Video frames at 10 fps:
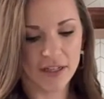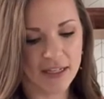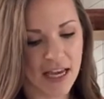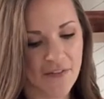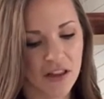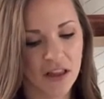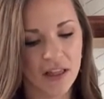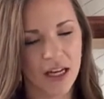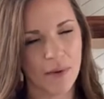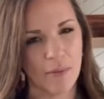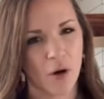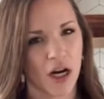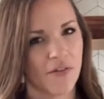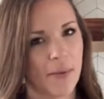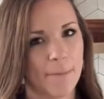does have a little bit
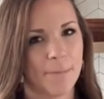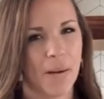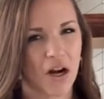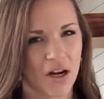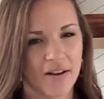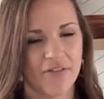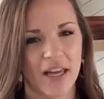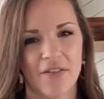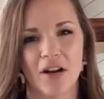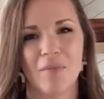more of a buttery flavor,